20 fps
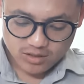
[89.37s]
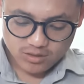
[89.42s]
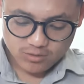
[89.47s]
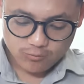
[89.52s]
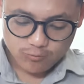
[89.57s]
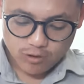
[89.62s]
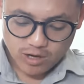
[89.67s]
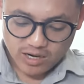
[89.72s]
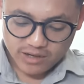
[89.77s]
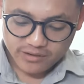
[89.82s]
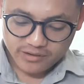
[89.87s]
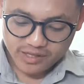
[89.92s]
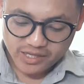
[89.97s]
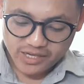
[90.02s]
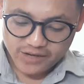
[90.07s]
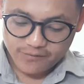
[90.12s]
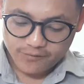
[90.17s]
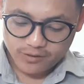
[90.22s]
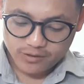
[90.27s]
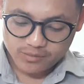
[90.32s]
one
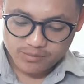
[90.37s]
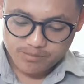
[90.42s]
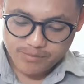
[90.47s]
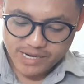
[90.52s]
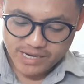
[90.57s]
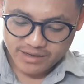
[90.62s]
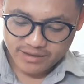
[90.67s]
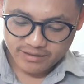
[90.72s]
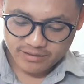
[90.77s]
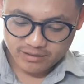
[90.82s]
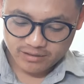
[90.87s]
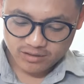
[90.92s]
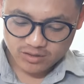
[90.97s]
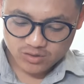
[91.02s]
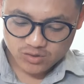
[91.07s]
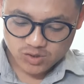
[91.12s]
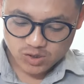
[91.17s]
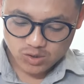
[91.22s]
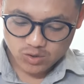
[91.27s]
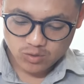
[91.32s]
even man,
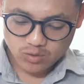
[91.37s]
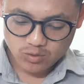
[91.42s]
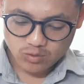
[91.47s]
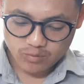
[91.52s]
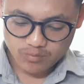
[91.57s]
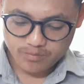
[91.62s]
so